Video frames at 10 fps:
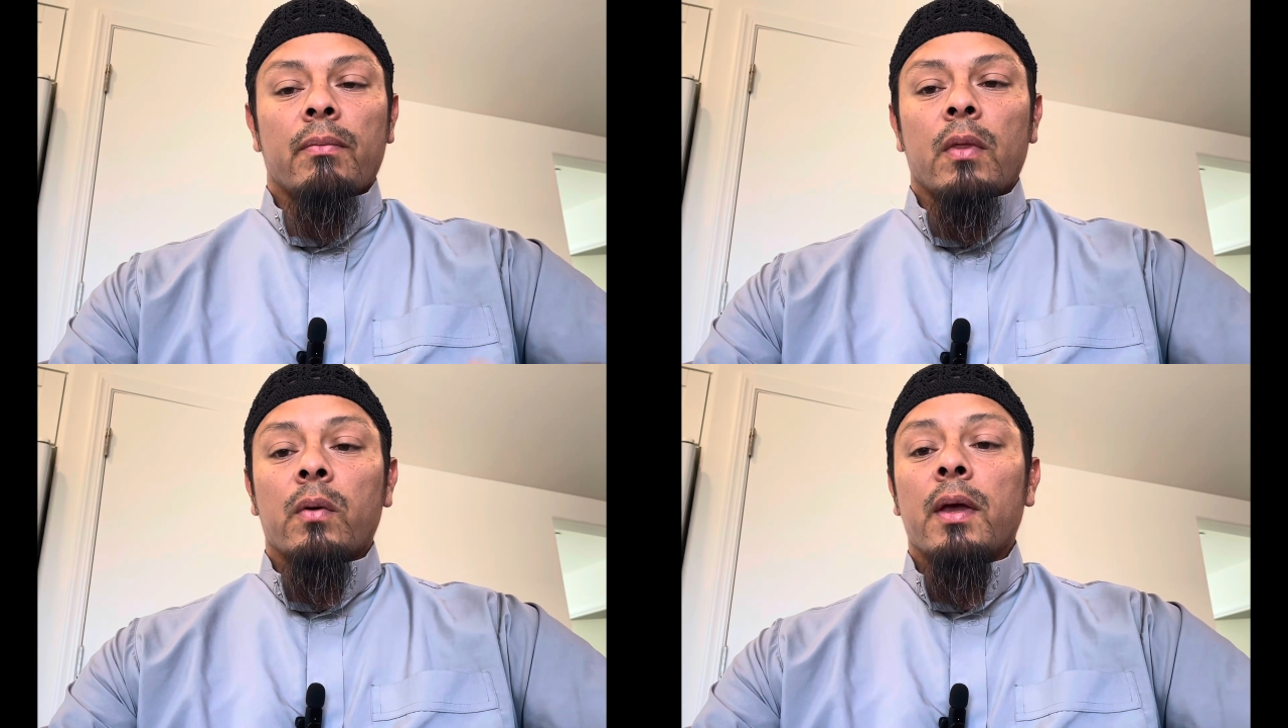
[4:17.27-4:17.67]

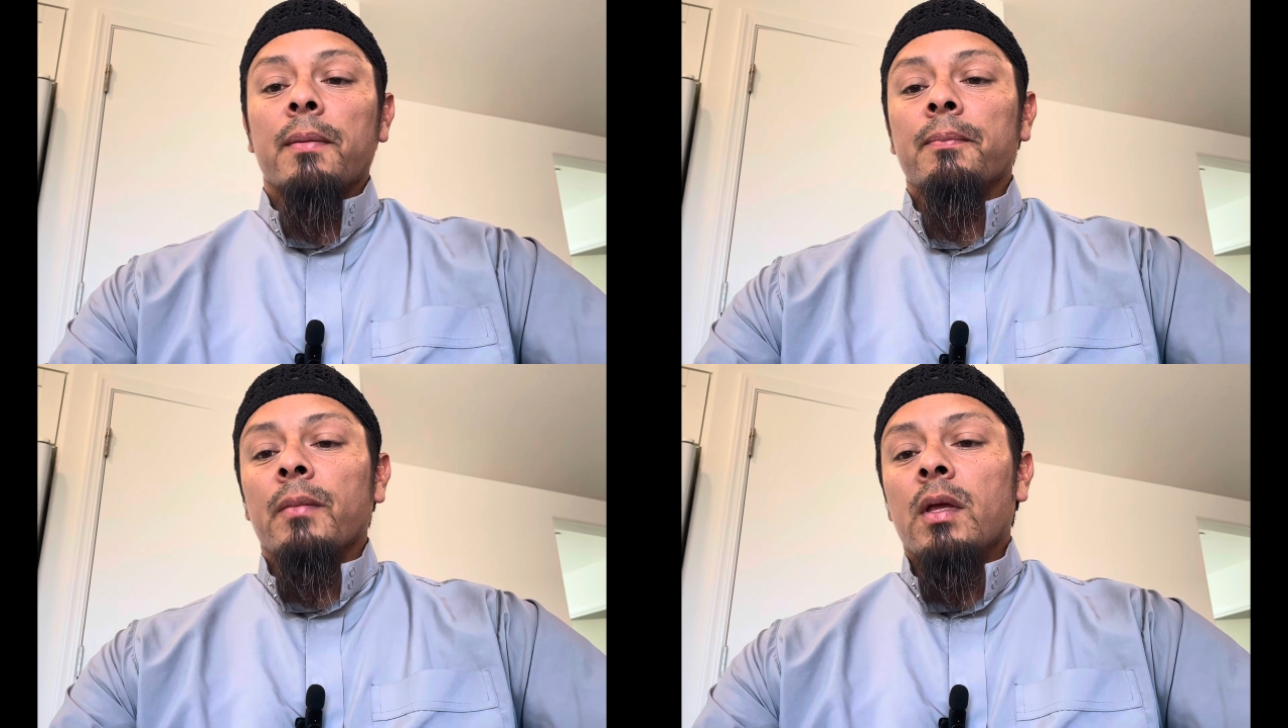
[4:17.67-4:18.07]
Okay,
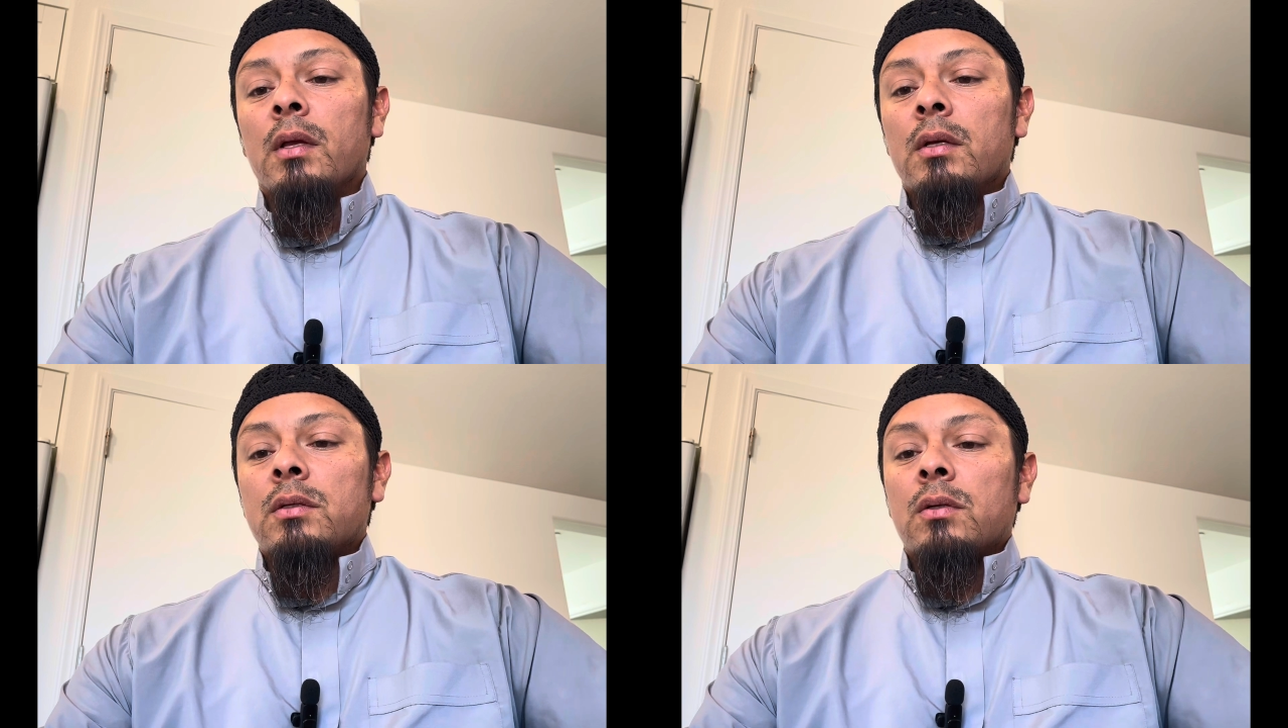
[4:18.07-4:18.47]

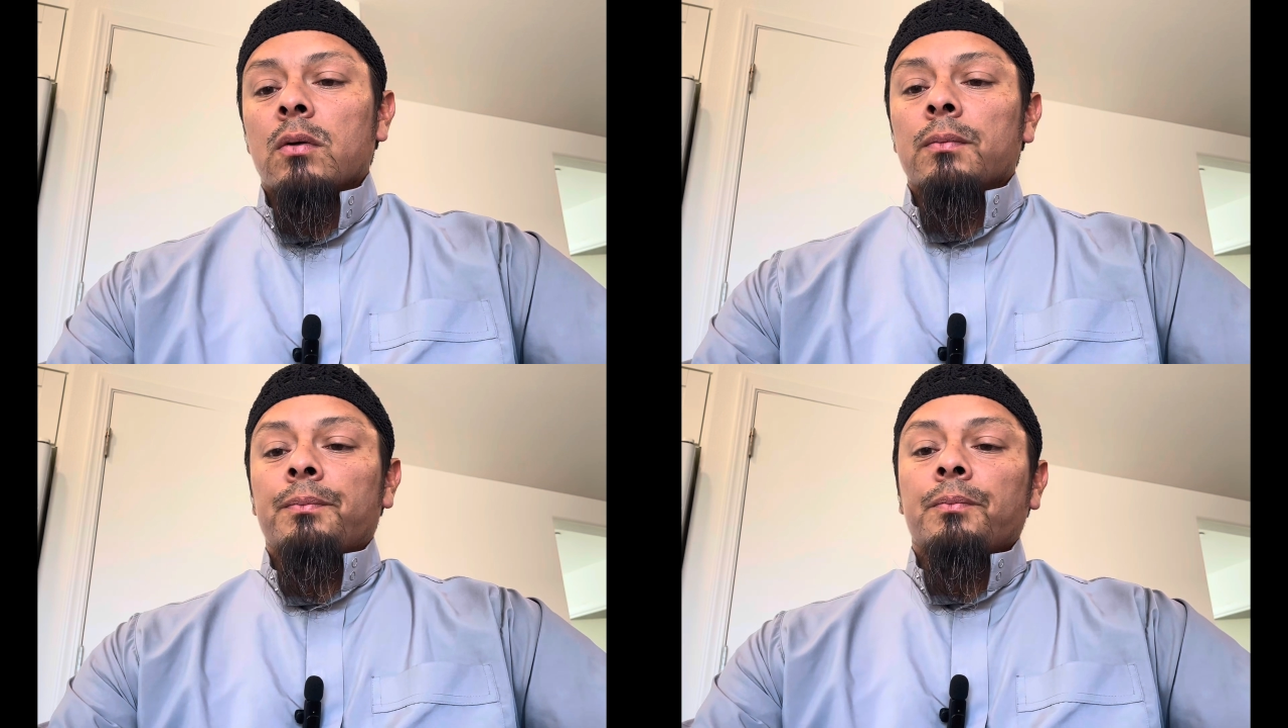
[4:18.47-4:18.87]

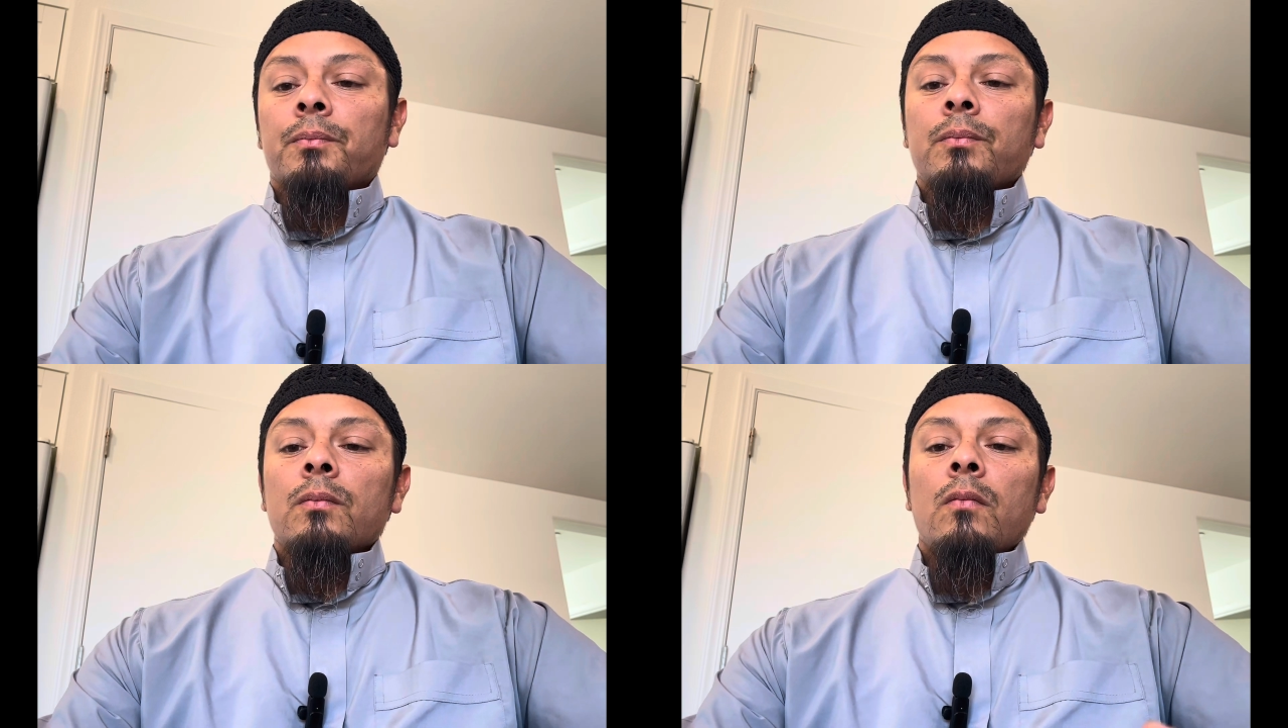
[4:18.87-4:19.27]
so
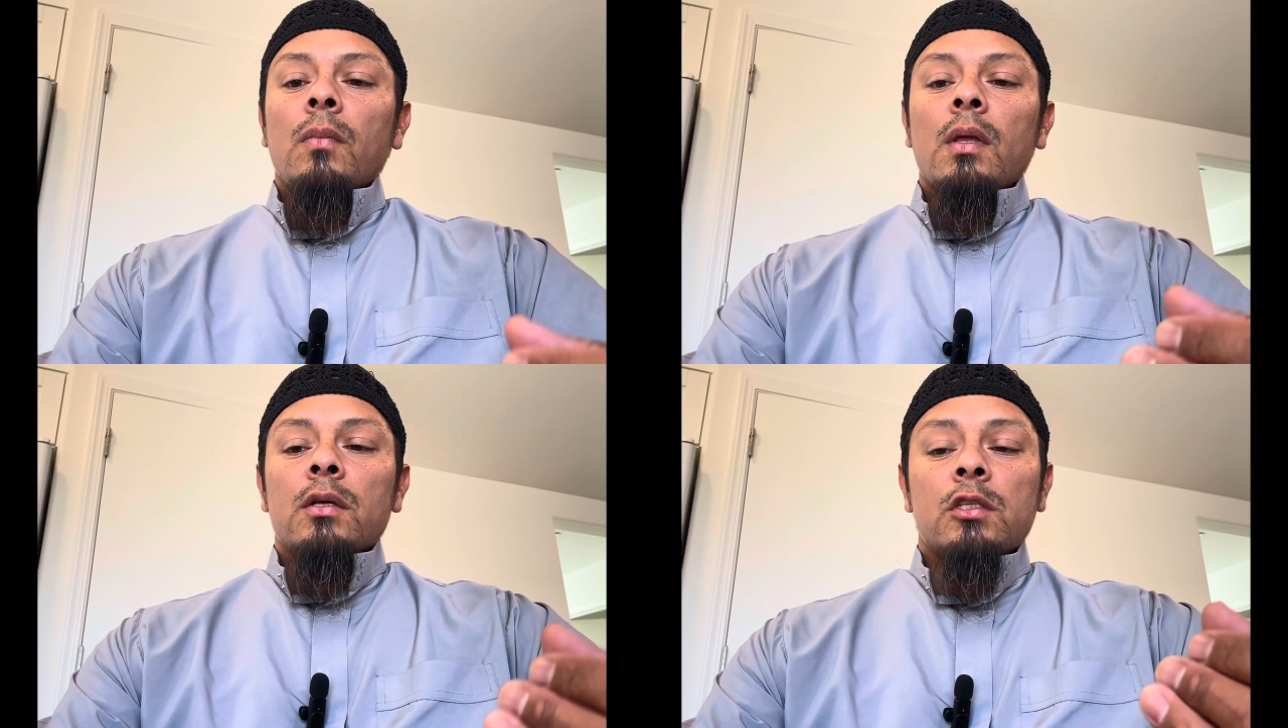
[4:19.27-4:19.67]

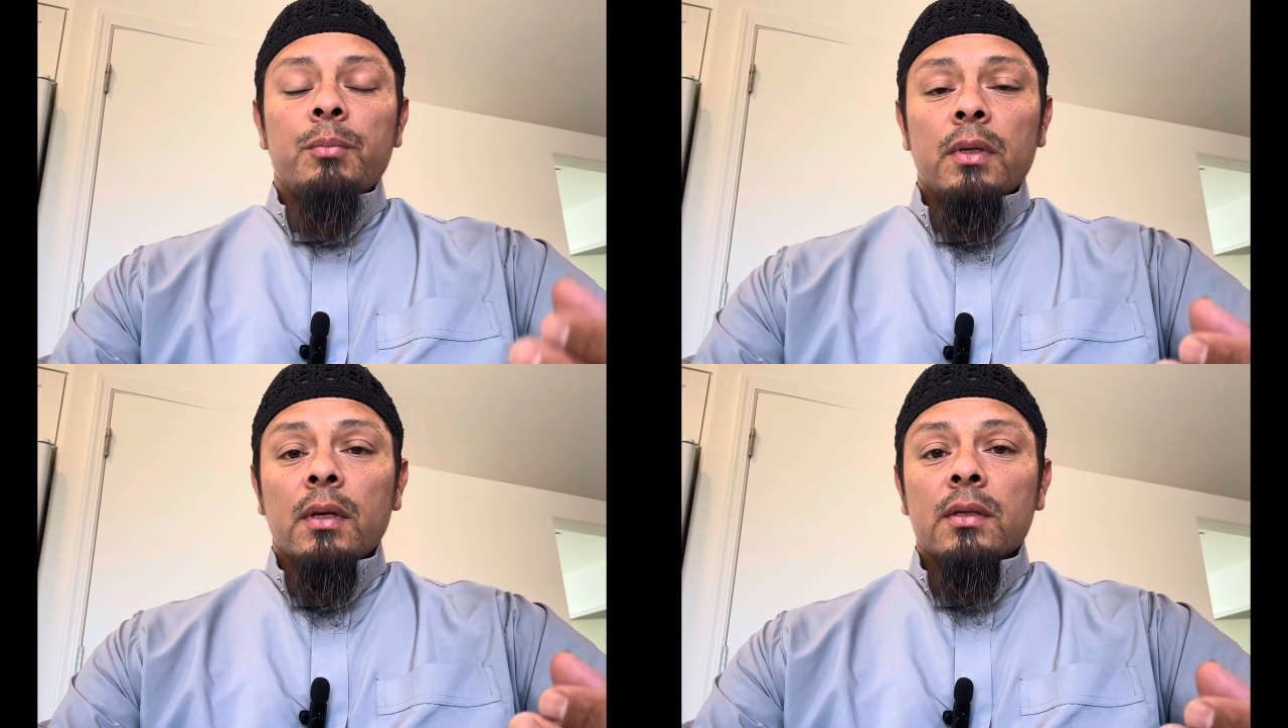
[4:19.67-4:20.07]

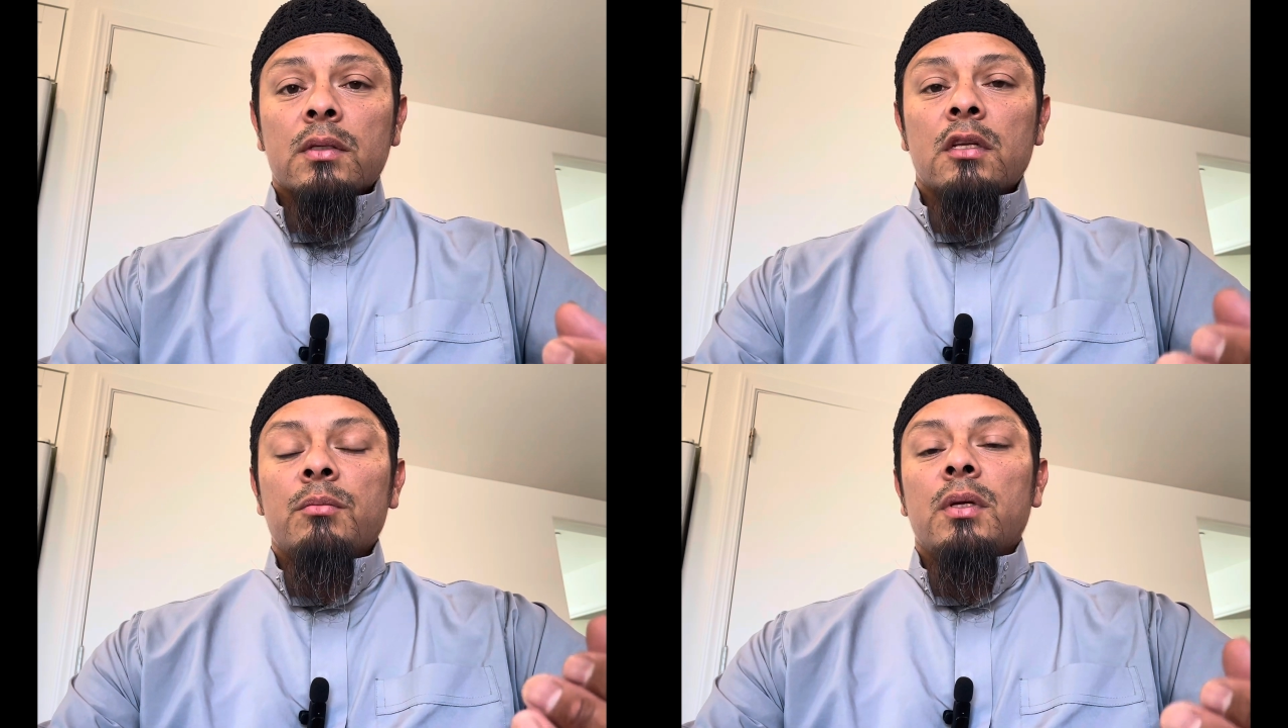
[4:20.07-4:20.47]
speaking is
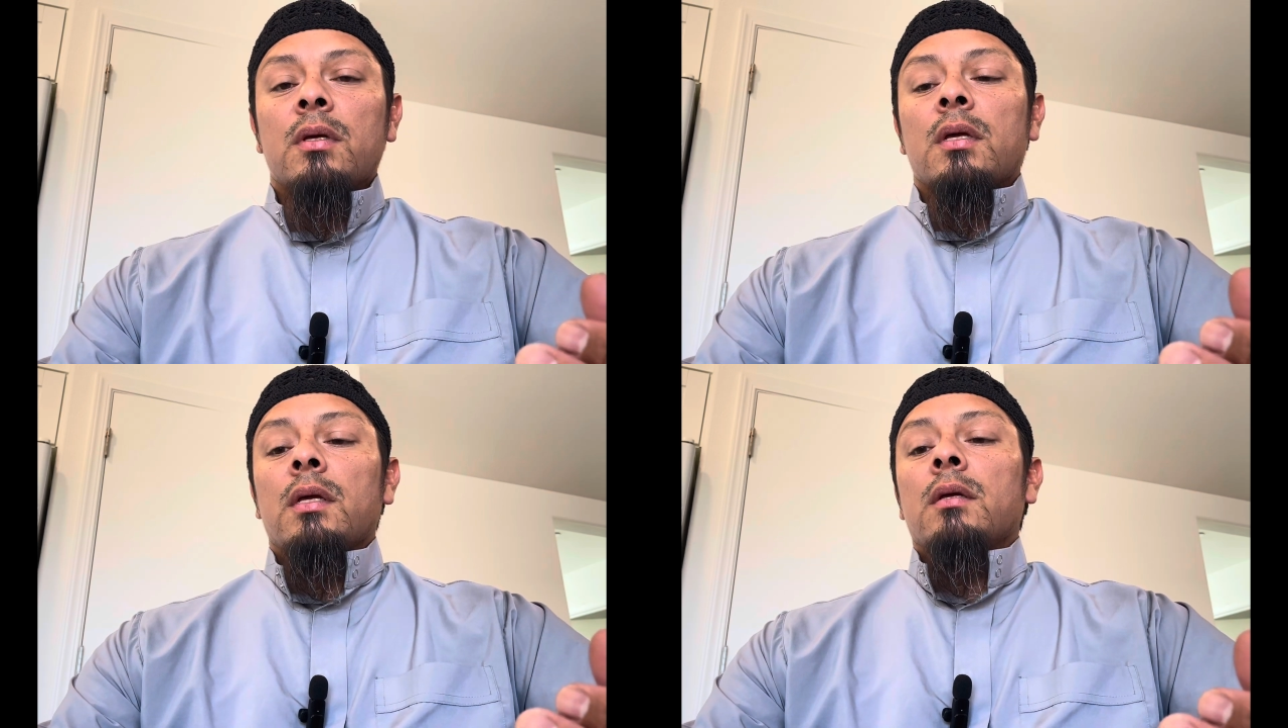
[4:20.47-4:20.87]
going to be
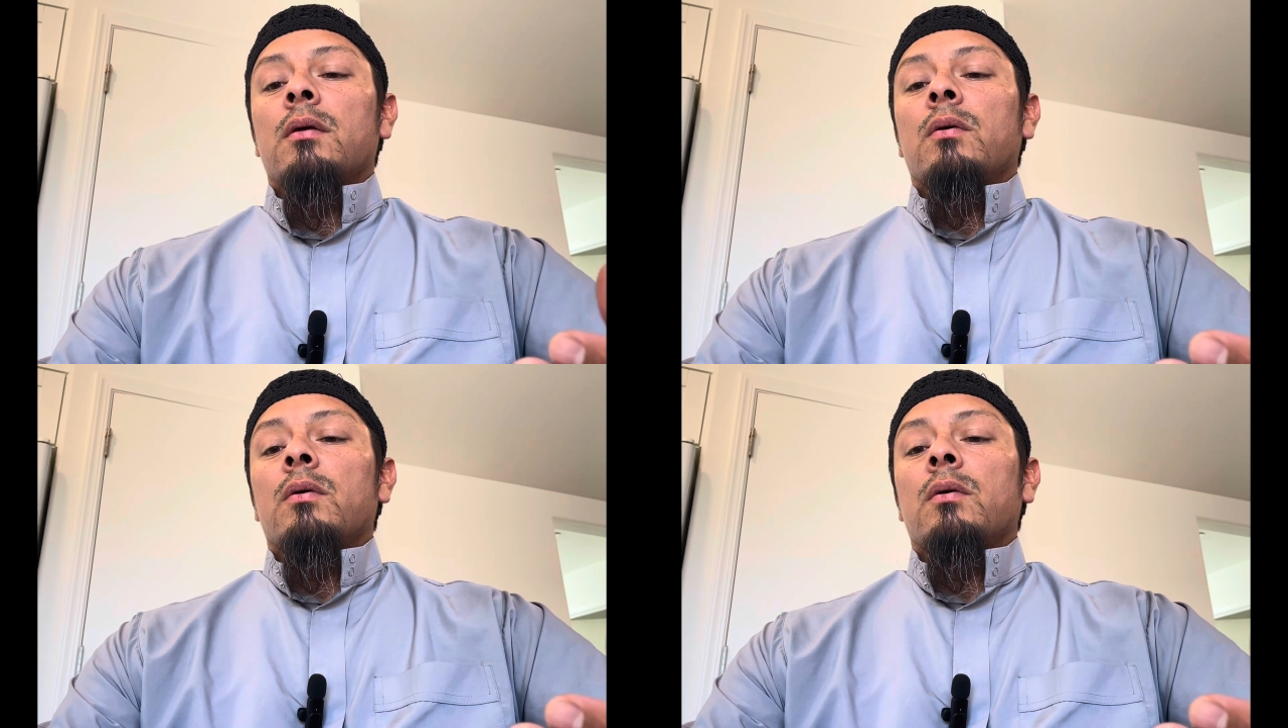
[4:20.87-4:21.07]
key.